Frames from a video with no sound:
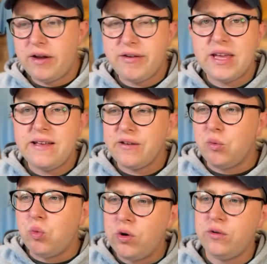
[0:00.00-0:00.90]
I think he's a
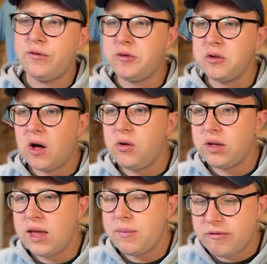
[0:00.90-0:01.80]
wonderful
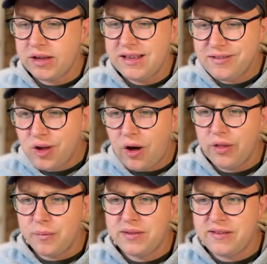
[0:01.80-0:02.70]
goalkeeper. I think he's got
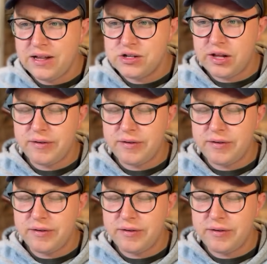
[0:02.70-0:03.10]
the potential.